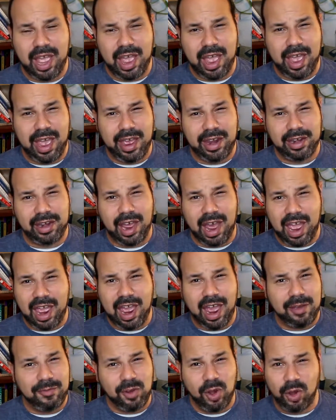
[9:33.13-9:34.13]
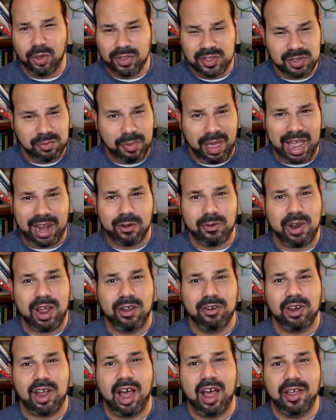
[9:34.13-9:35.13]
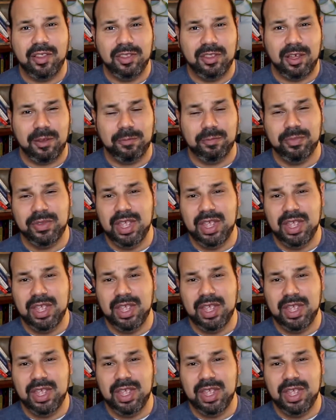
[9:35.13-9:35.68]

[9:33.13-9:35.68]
and I have all this background on them.